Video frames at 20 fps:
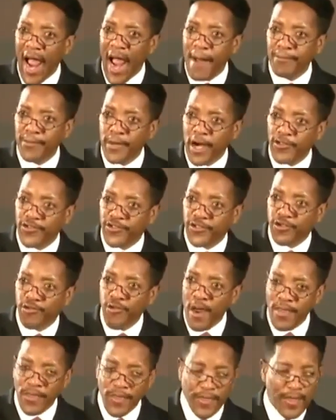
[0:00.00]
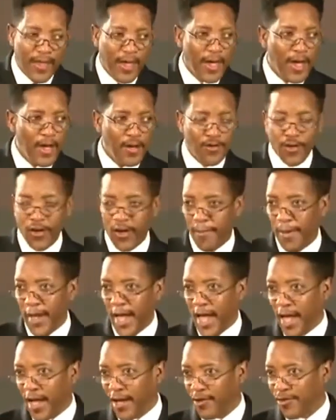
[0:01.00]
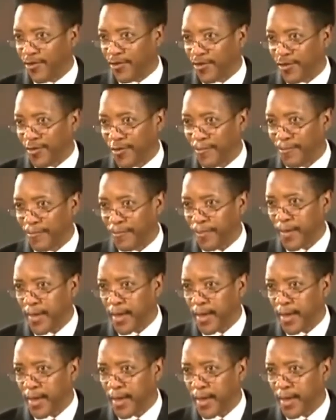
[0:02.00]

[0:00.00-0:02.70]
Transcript: and their strength to the beast,